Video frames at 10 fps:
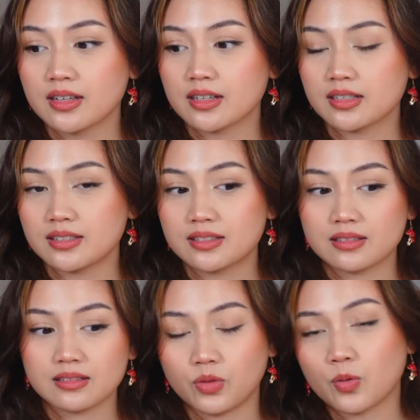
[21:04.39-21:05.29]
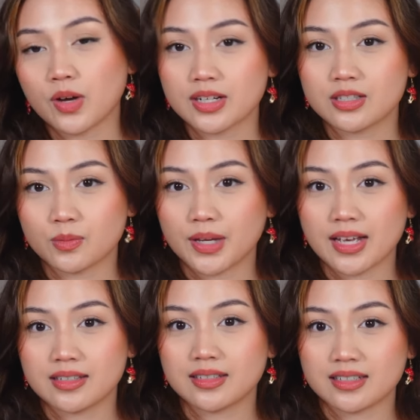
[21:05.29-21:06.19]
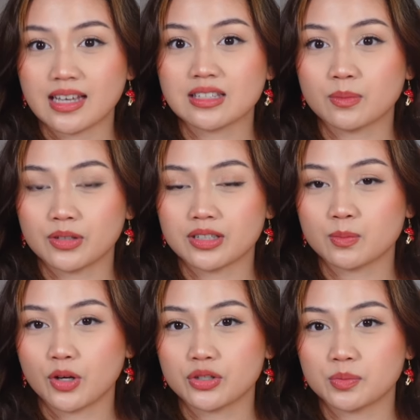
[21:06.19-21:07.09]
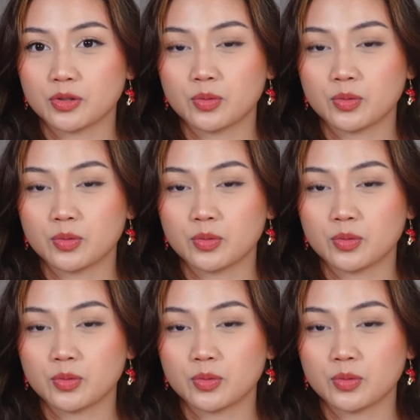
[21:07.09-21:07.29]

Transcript: because we want it to be as accessible as possible.